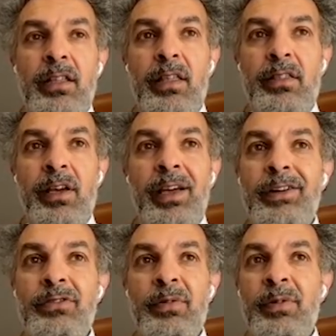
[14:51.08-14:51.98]
that the
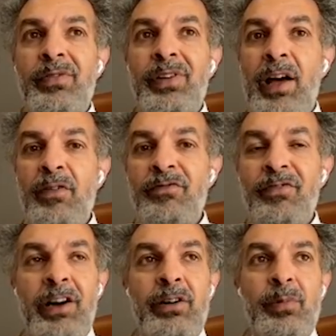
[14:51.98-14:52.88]
country, given how
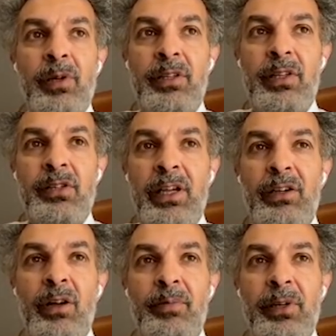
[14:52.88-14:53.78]
vulnerable it is
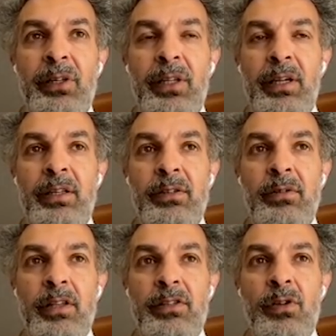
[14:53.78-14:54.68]
economically
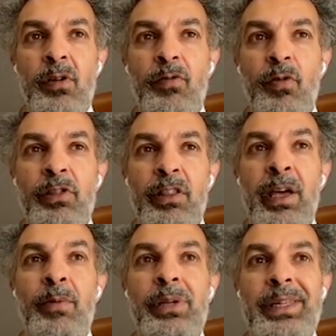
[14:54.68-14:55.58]
and so forth, that
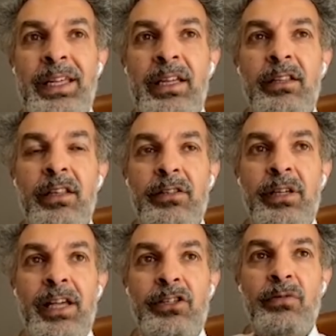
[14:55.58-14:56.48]
they will need
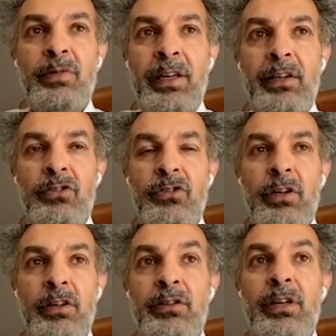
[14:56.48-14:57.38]
international recognition,
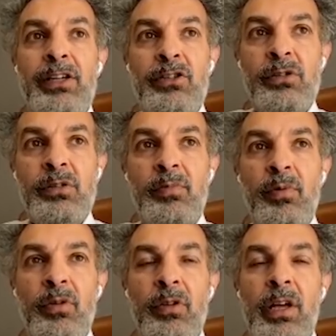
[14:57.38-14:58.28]
international
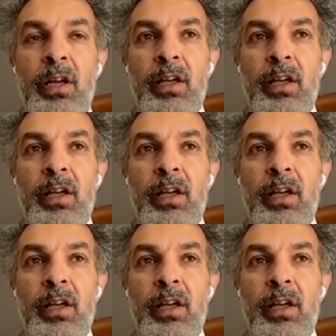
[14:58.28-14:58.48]
support.